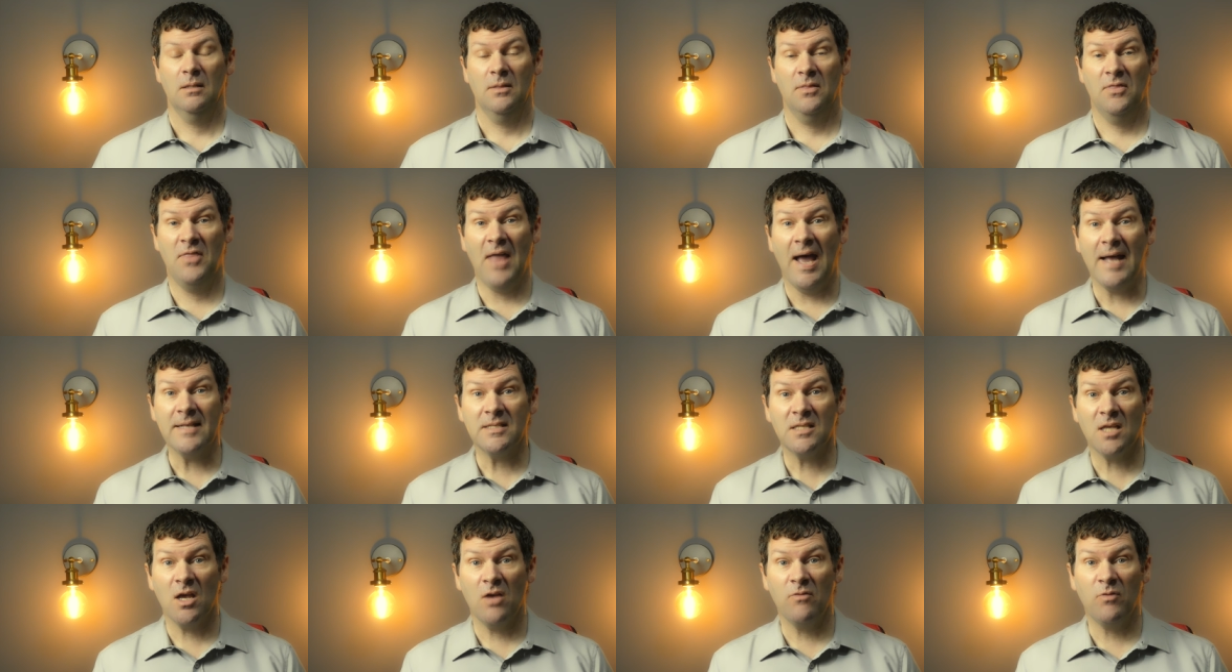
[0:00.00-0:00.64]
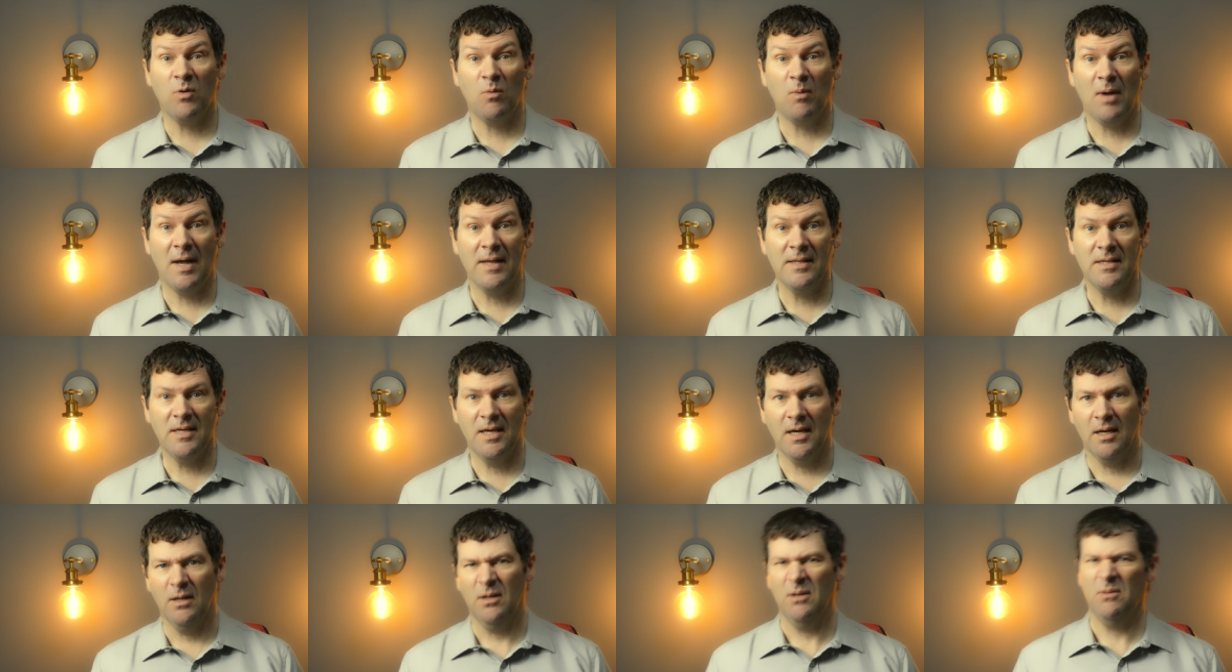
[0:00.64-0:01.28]
That's over 1
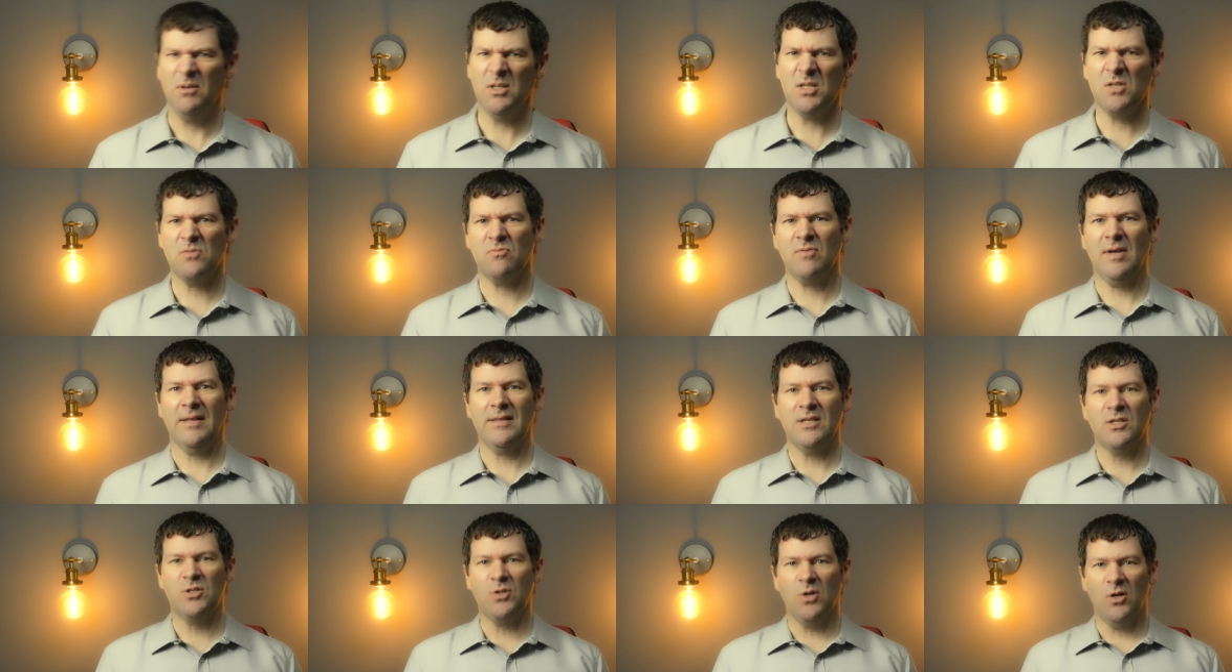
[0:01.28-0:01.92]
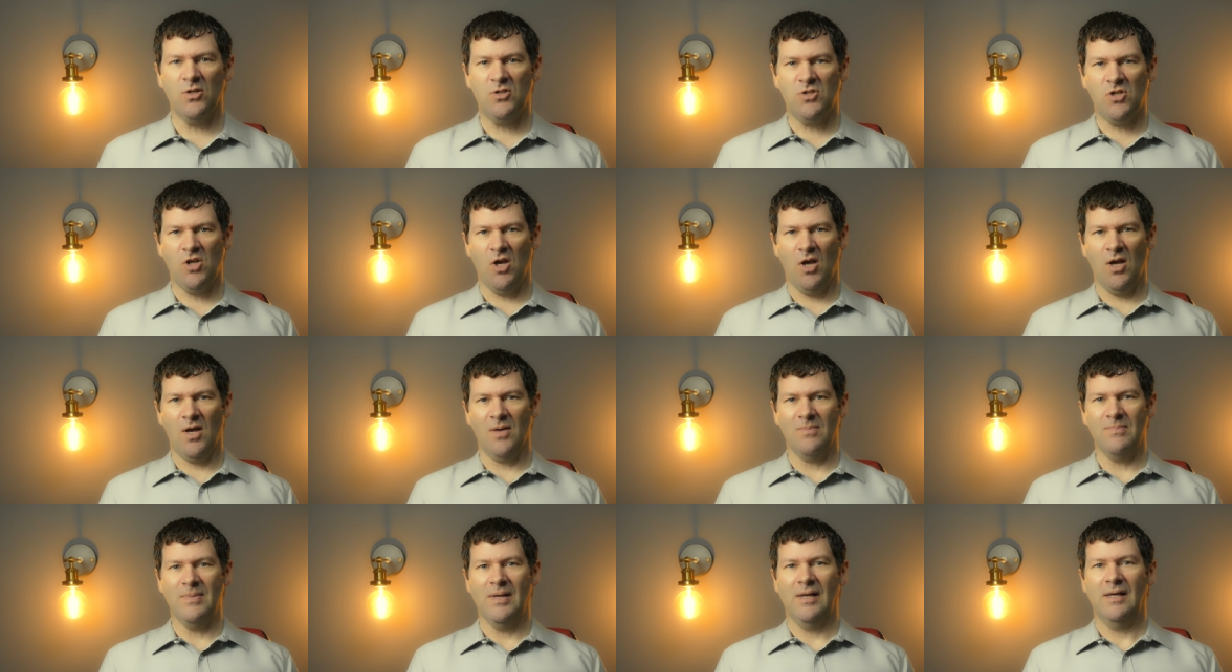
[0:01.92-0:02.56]
year, which is rather short
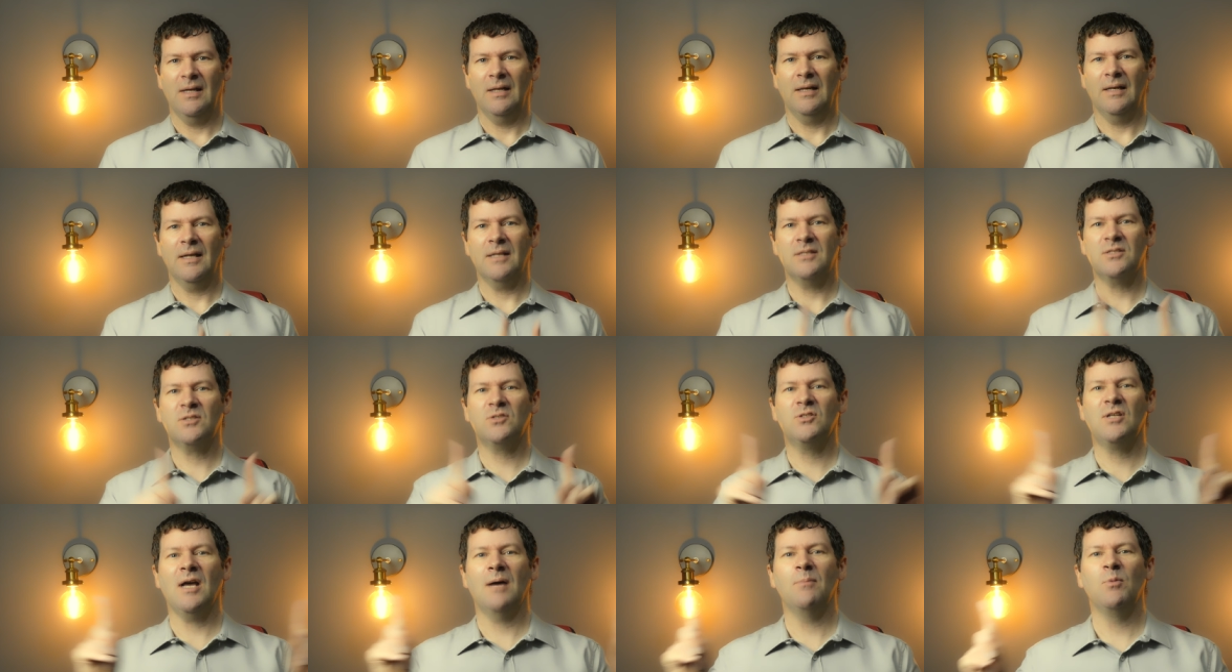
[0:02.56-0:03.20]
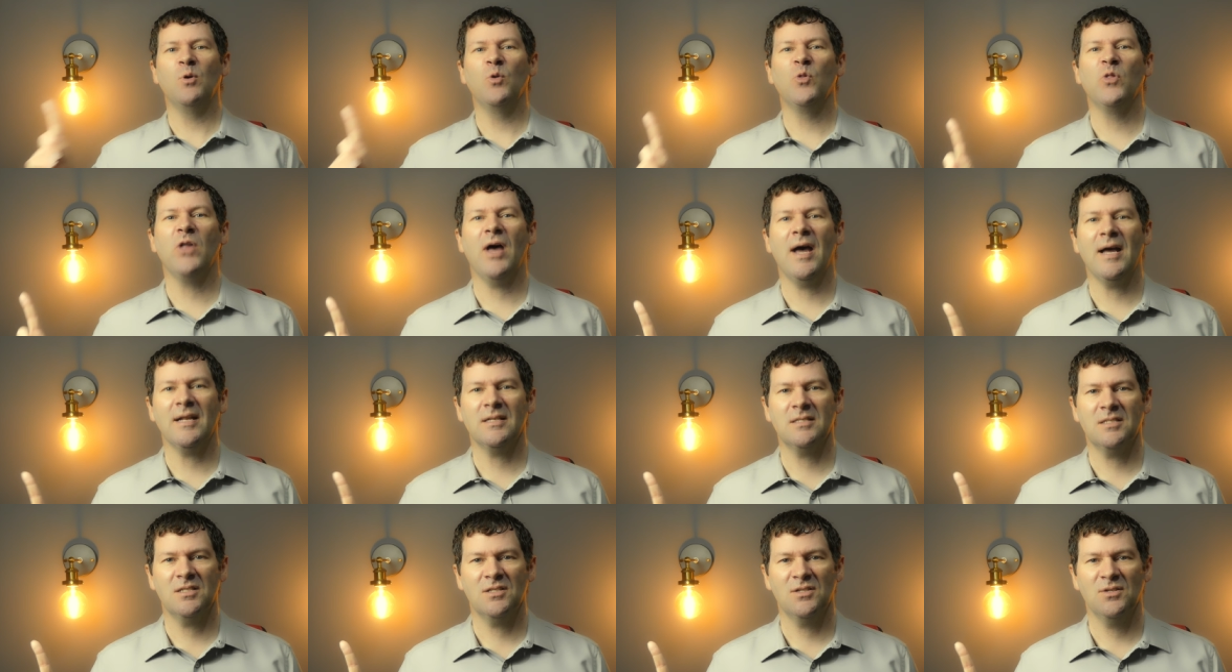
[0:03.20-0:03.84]
term. Let's double
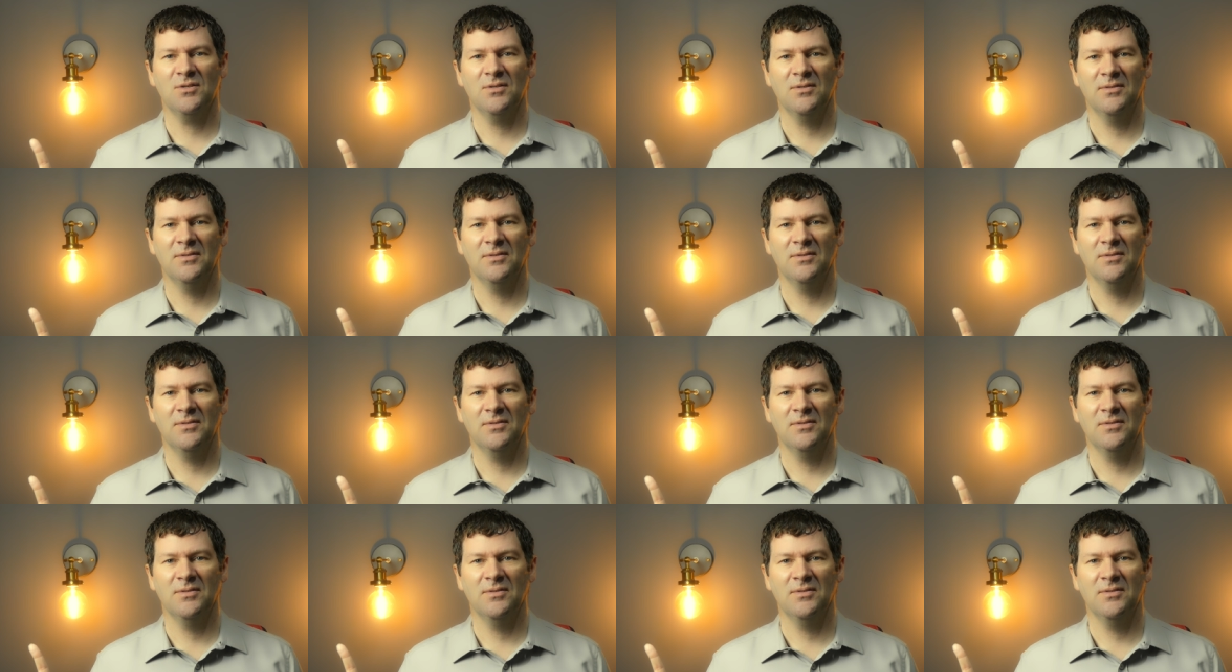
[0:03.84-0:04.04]
that.